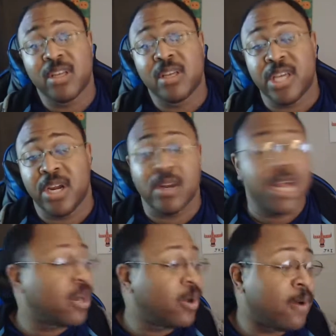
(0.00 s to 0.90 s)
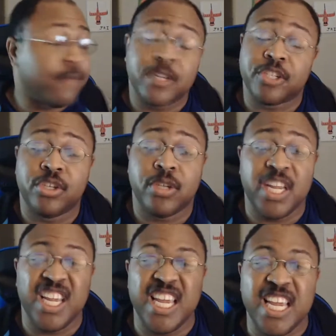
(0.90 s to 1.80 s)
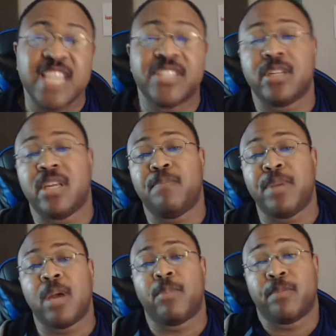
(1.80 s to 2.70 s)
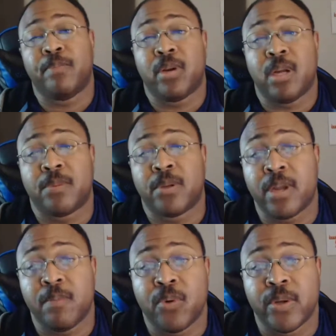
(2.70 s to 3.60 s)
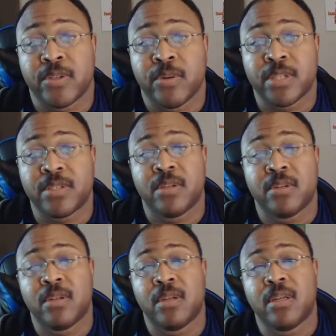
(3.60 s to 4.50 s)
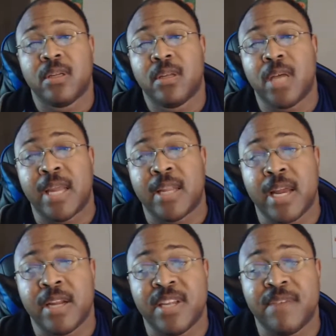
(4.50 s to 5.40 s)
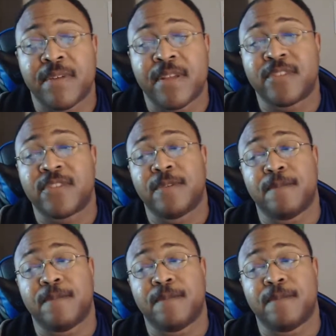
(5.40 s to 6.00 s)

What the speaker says: Carolina offense should easily be able to put up 30 points on this Atlanta defense.